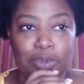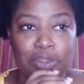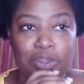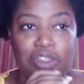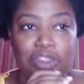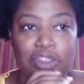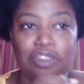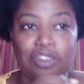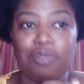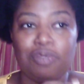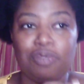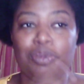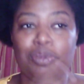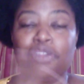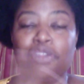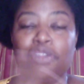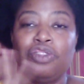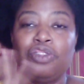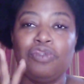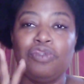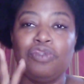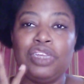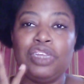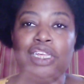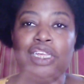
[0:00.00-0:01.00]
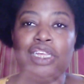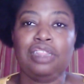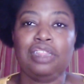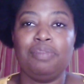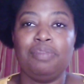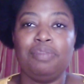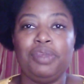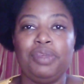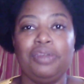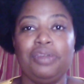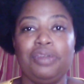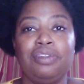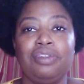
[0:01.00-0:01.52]
This is book 3 in the
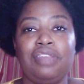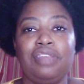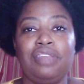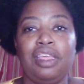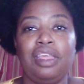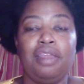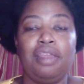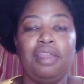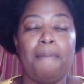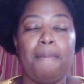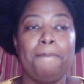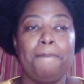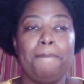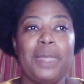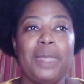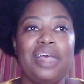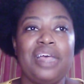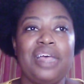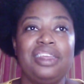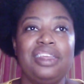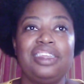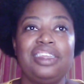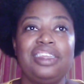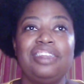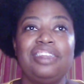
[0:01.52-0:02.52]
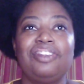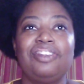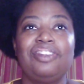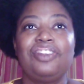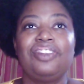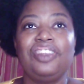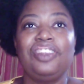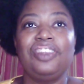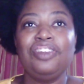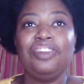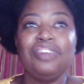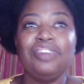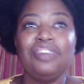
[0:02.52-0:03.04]
Beards and Bondage
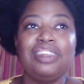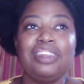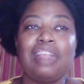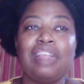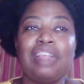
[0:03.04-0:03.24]
series.